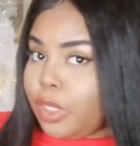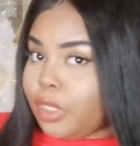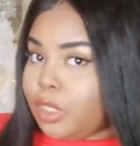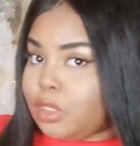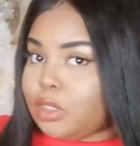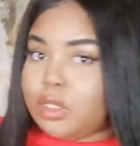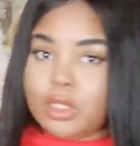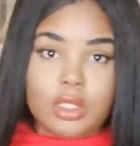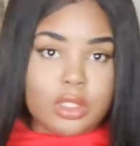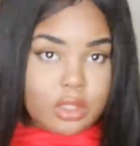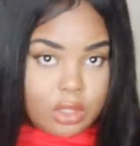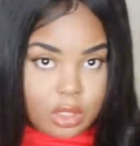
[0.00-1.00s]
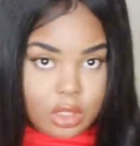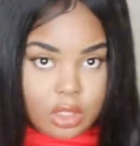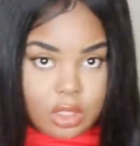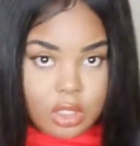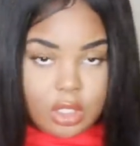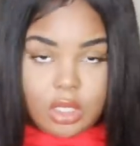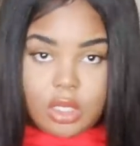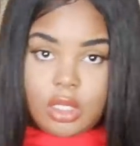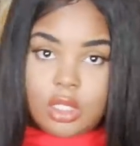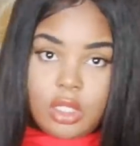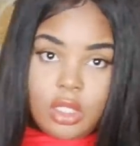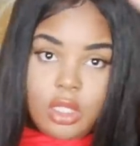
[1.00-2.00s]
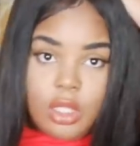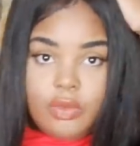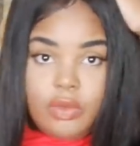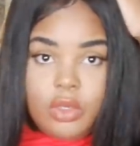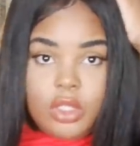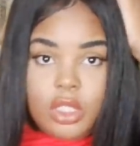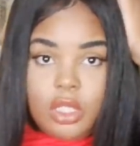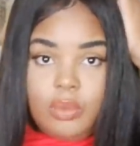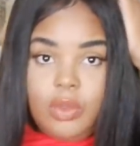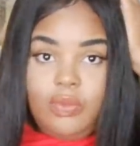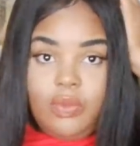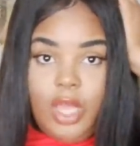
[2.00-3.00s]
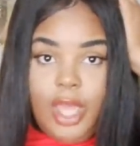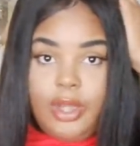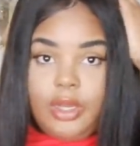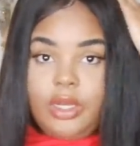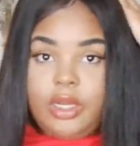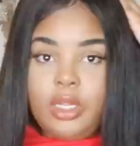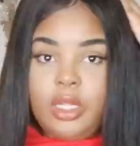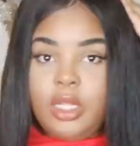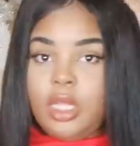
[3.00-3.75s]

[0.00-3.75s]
Like, this looks good. Of course it can be flatter.